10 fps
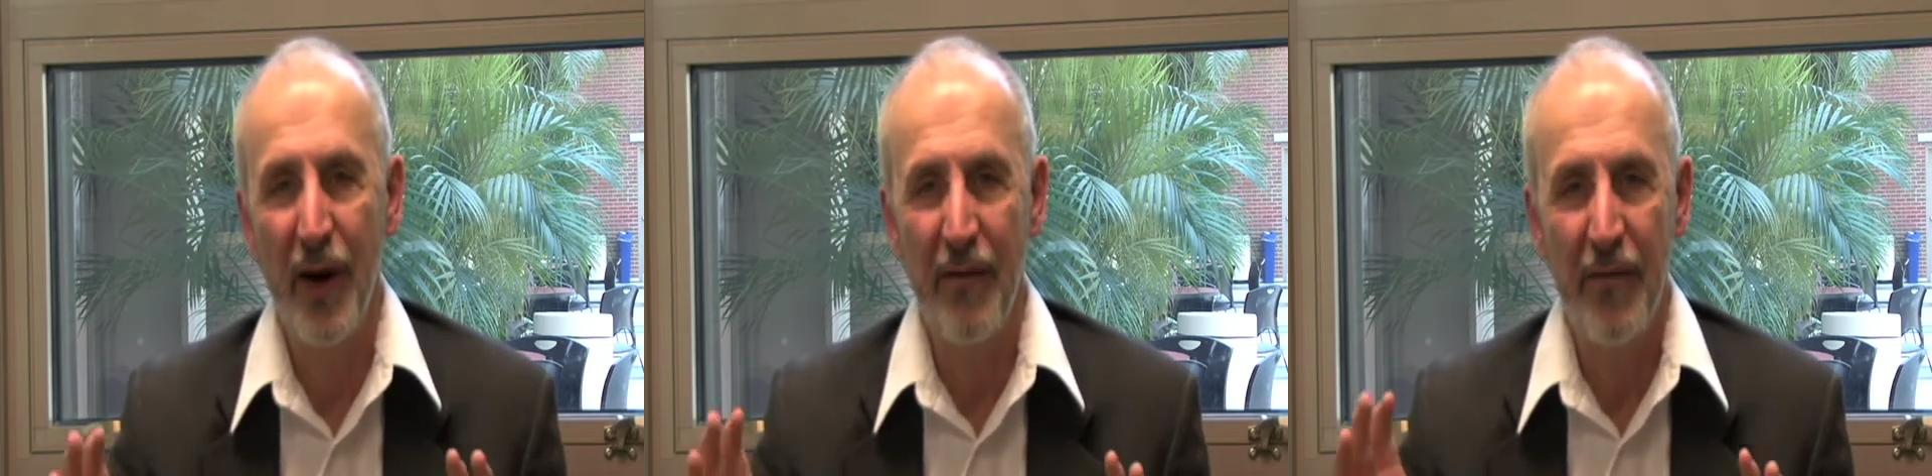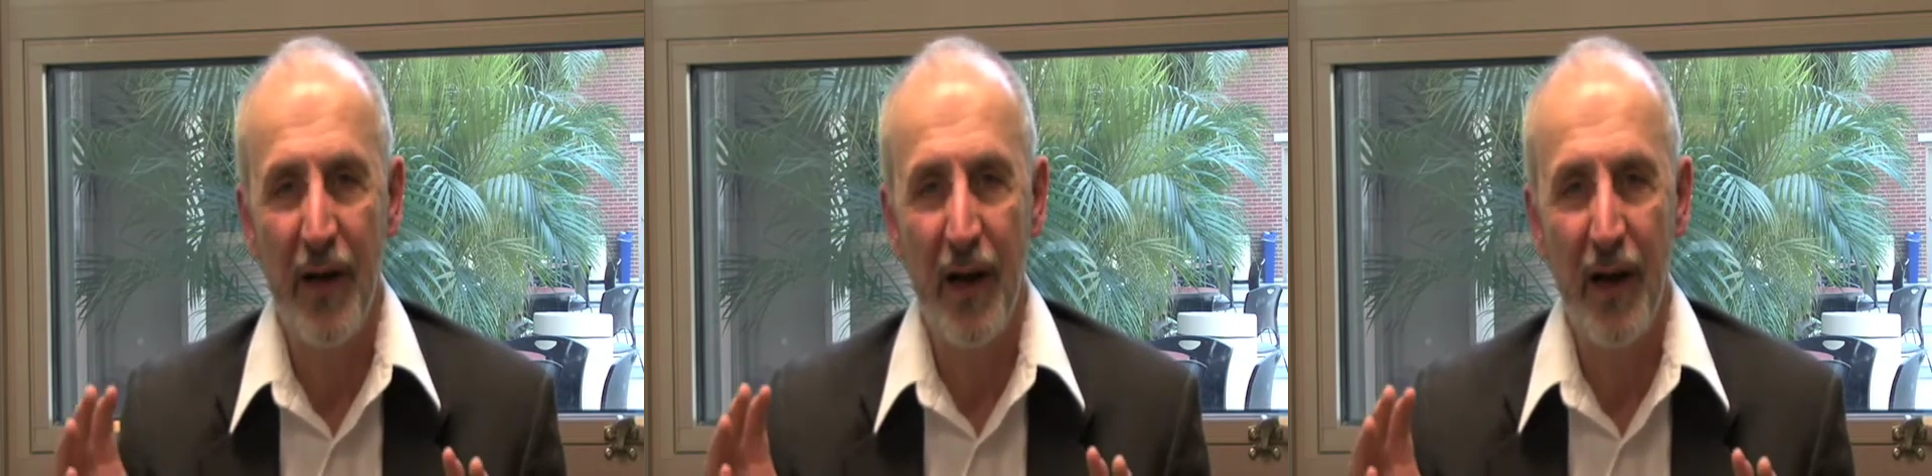
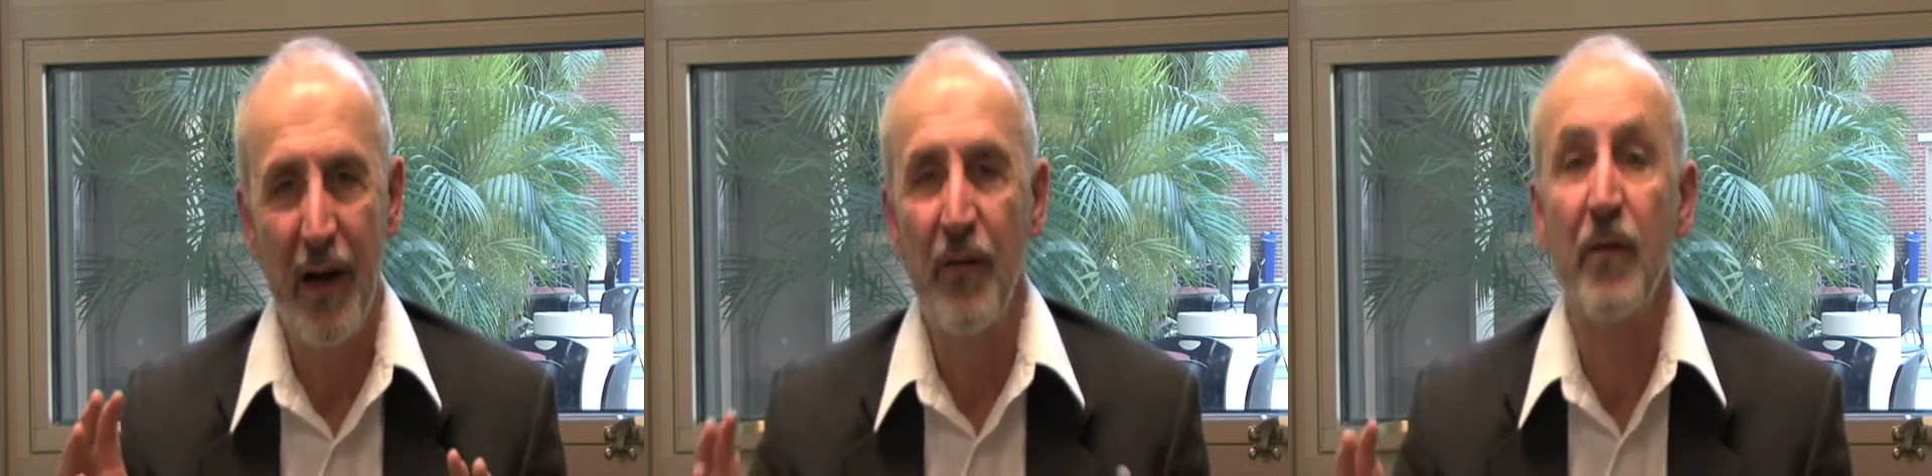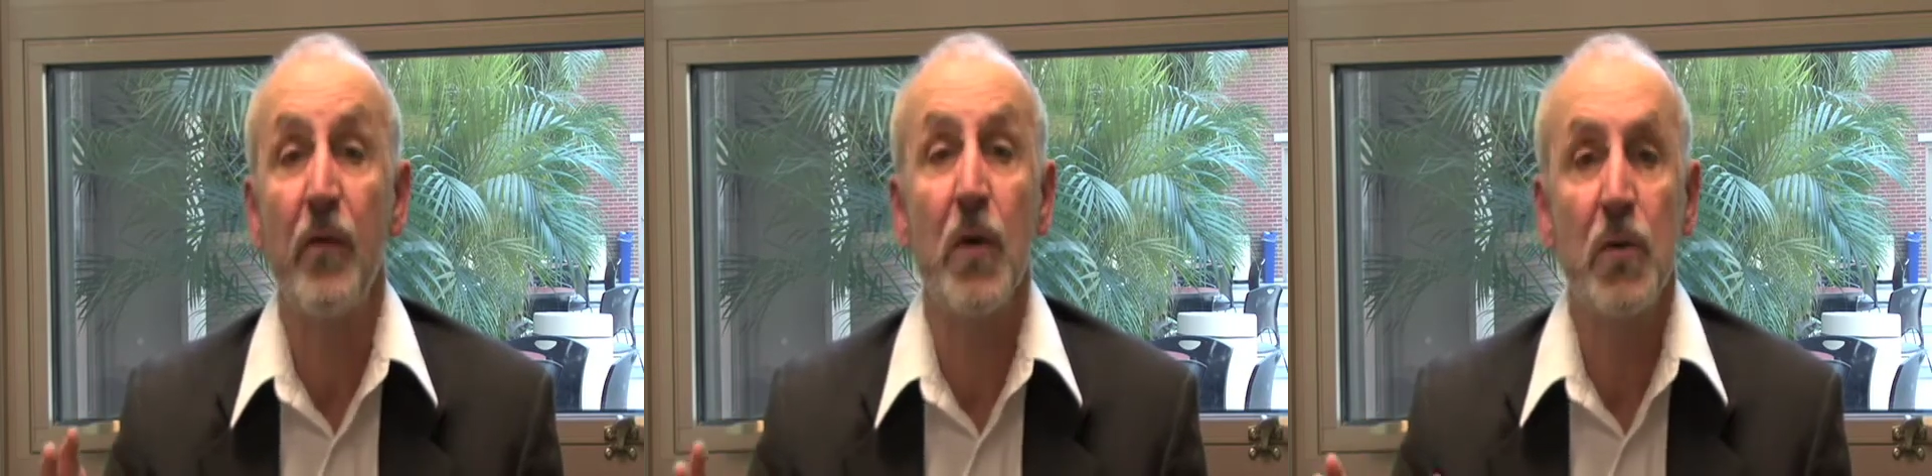of a
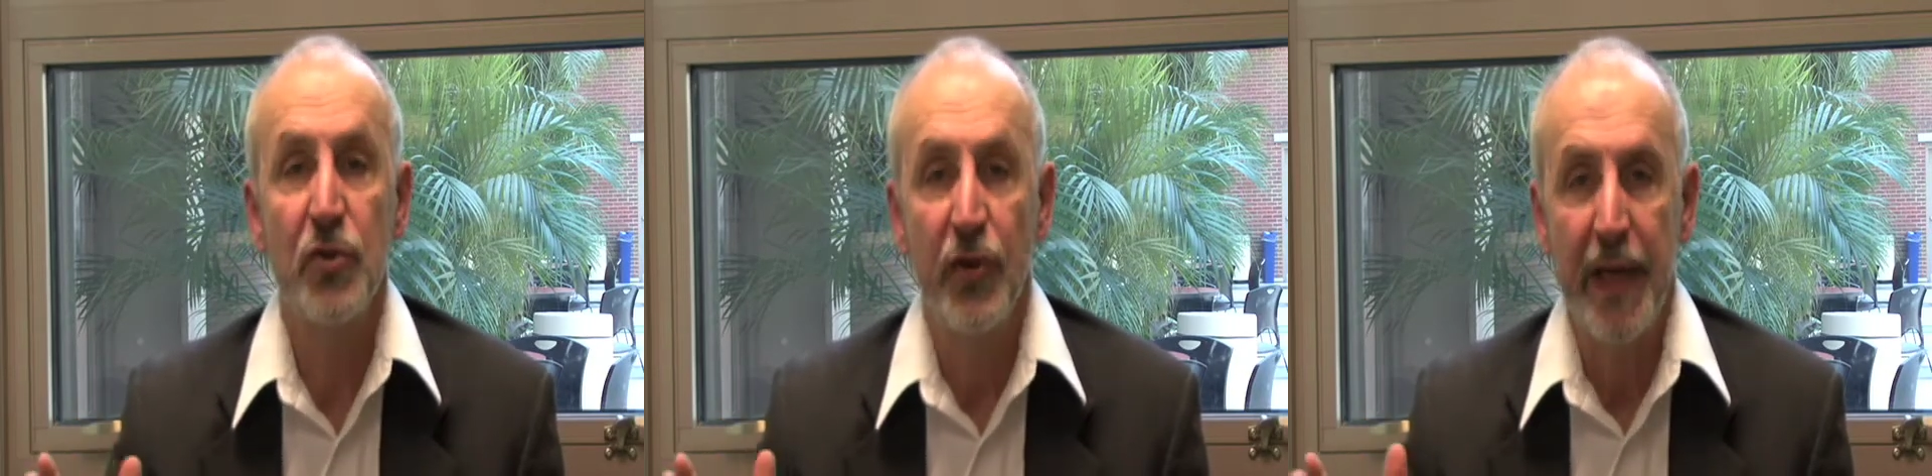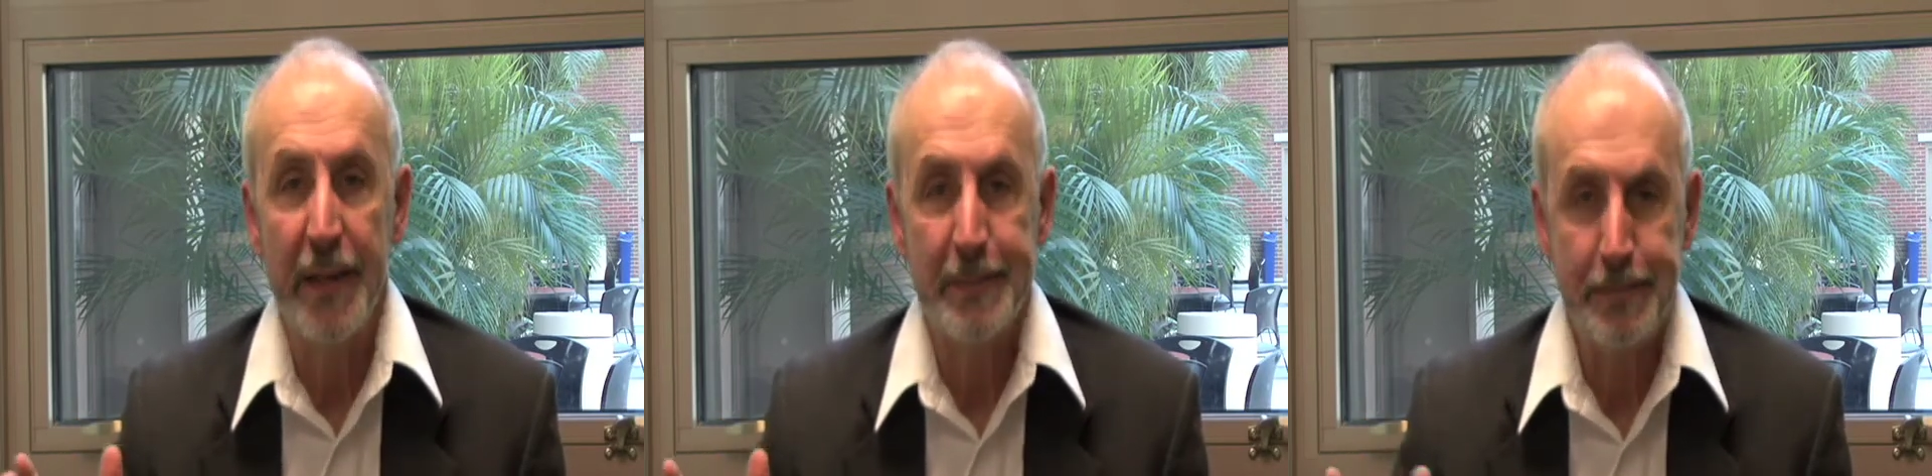fruit tree.